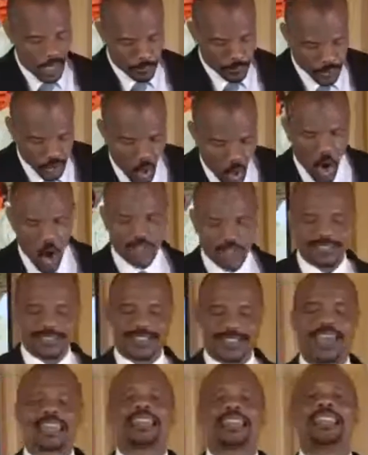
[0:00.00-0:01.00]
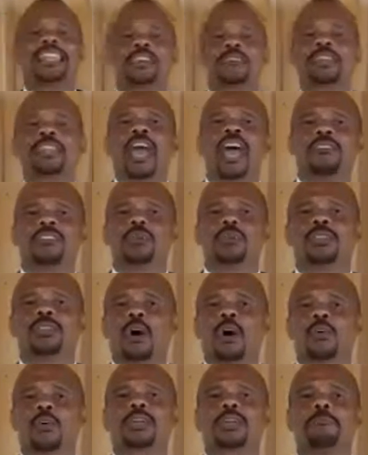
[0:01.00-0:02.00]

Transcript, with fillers: souls can live in heaven without a